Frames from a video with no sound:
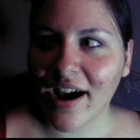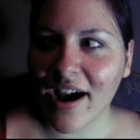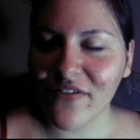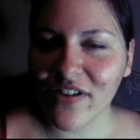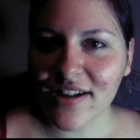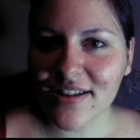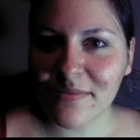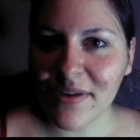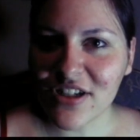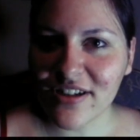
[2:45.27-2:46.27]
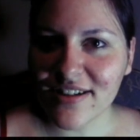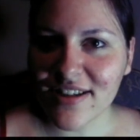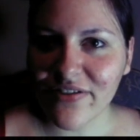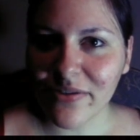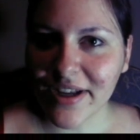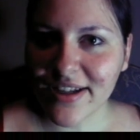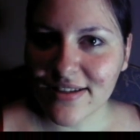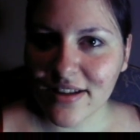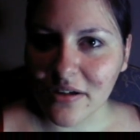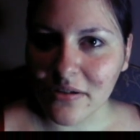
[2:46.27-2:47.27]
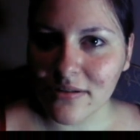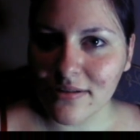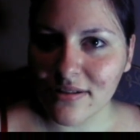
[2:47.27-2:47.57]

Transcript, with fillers: I forgot to mention it to everyone else though.